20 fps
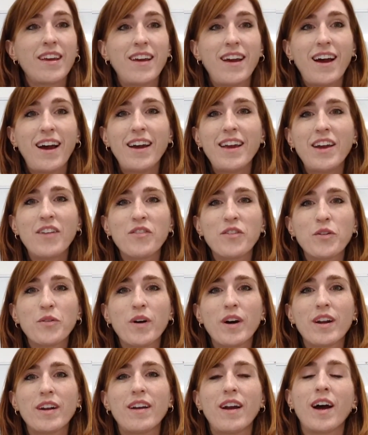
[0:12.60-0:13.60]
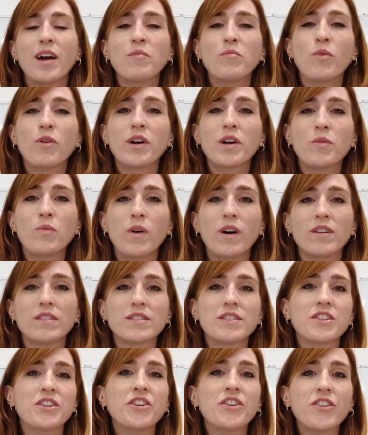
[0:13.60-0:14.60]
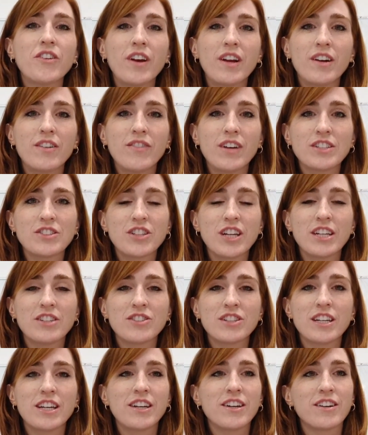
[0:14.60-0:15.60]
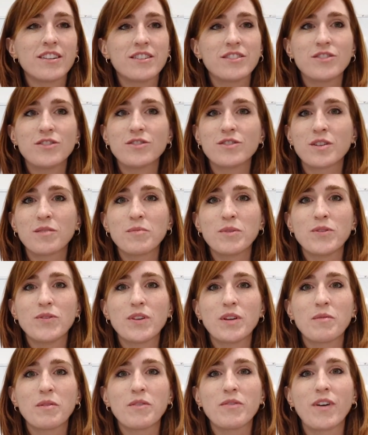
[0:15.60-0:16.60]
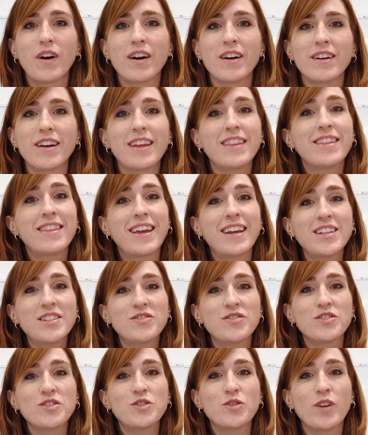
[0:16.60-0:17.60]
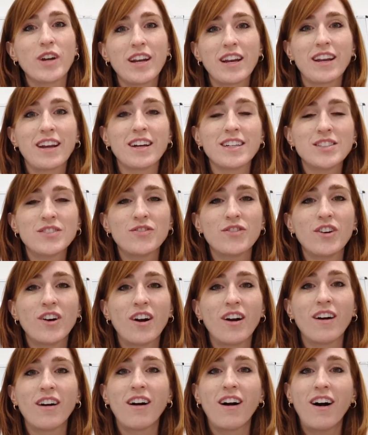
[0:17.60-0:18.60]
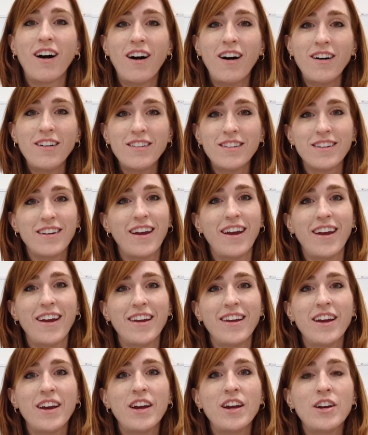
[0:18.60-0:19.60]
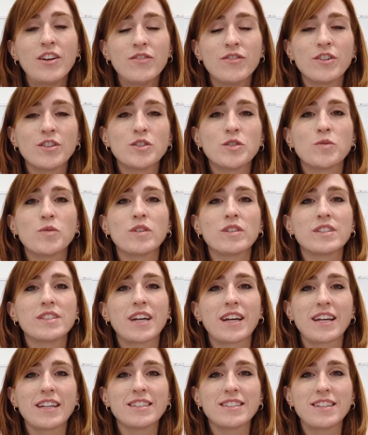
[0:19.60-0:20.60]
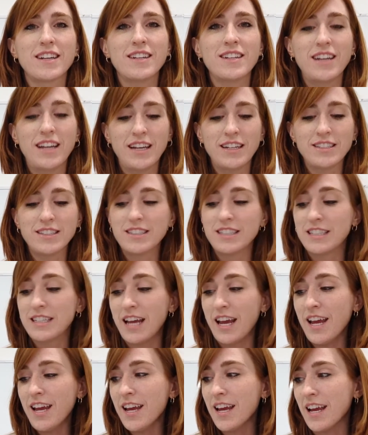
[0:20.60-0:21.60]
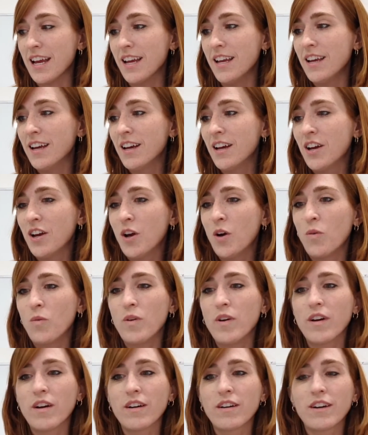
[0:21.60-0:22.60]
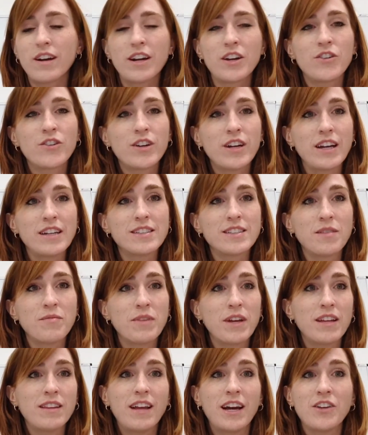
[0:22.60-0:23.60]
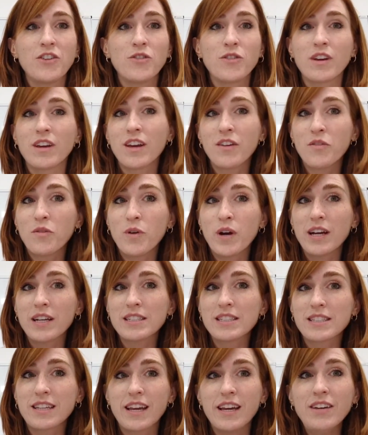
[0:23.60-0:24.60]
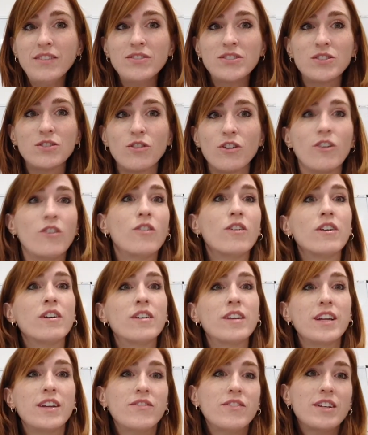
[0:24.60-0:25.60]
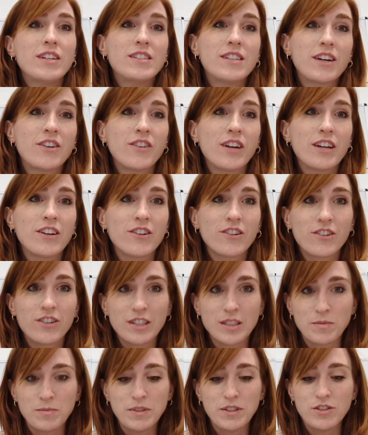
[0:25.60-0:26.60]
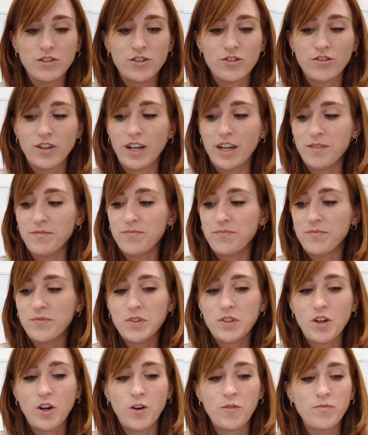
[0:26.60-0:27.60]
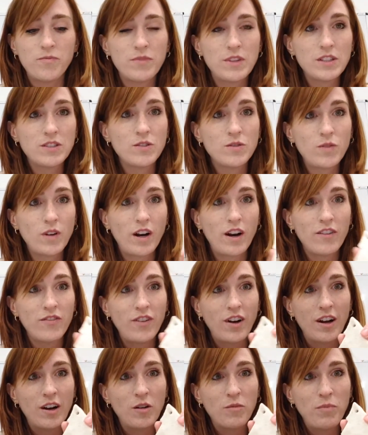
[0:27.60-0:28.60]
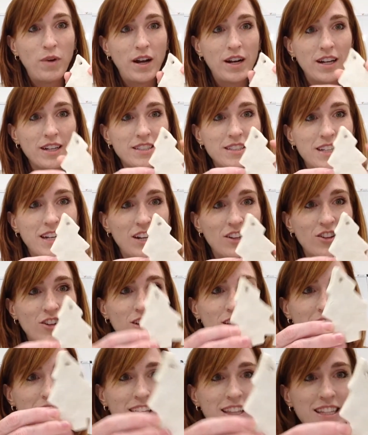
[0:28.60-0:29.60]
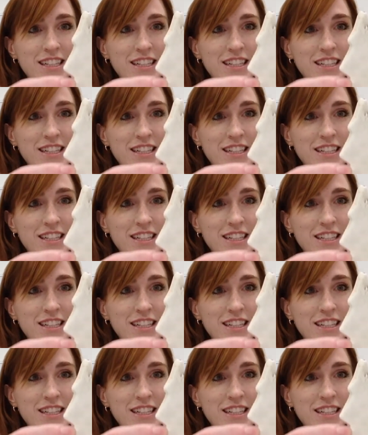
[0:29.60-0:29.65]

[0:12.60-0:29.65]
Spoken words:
Hi everyone, I'm Morgan Wells, Curator of Education here at the Tucson Museum of Art, and thanks for joining us for our holiday virtual Second Sundays. Today, we are going to create something that you can give away as gifts or even decorate your Christmas tree. So this is what our final product is going to look like.